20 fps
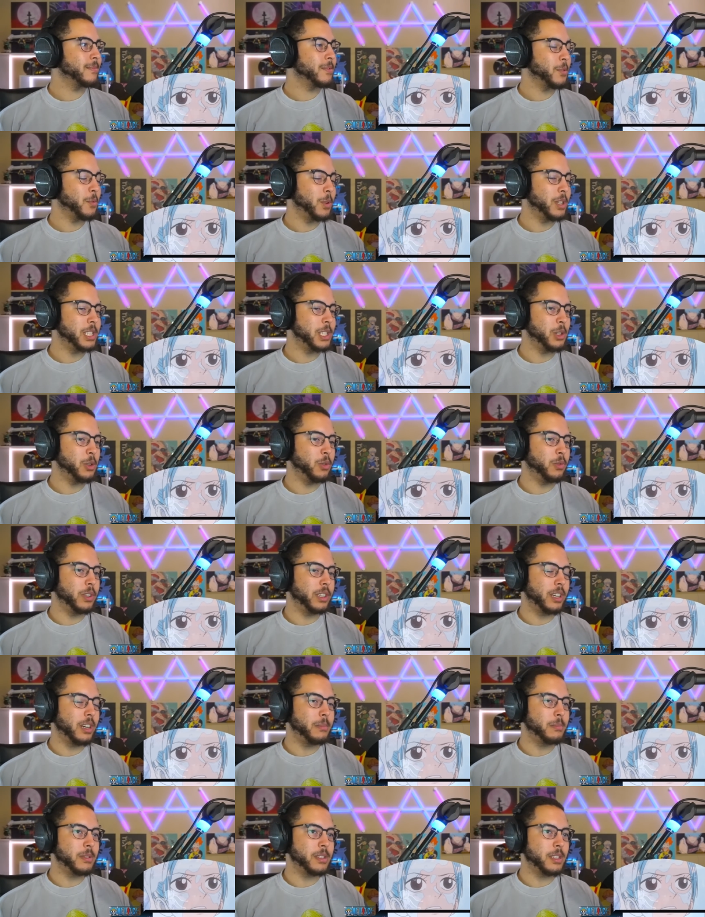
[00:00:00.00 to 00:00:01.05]
Once Luffy
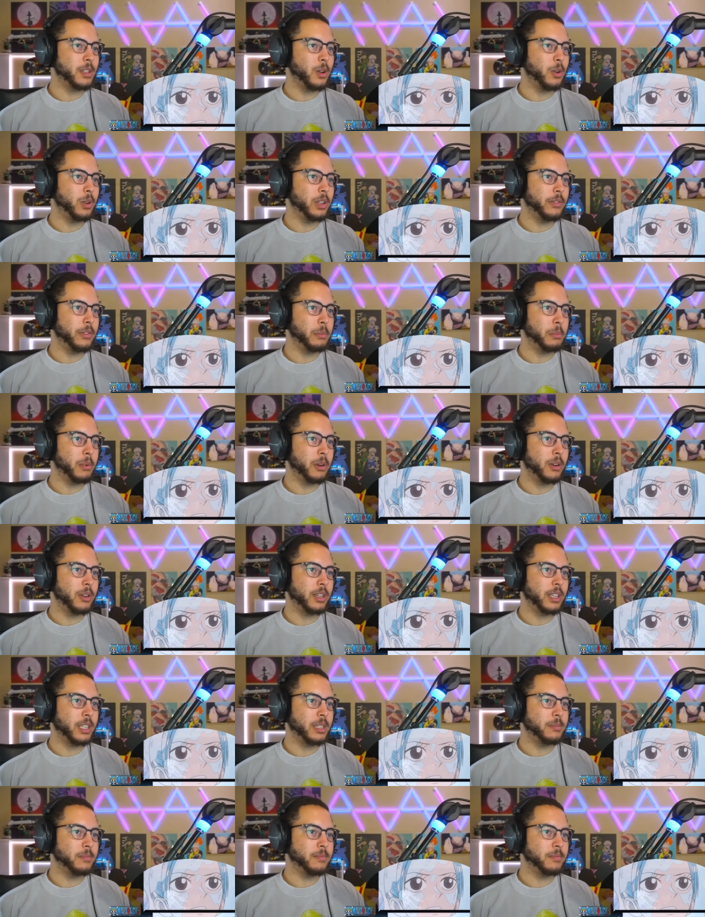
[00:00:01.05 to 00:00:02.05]
comes, it's a whole different ballgame.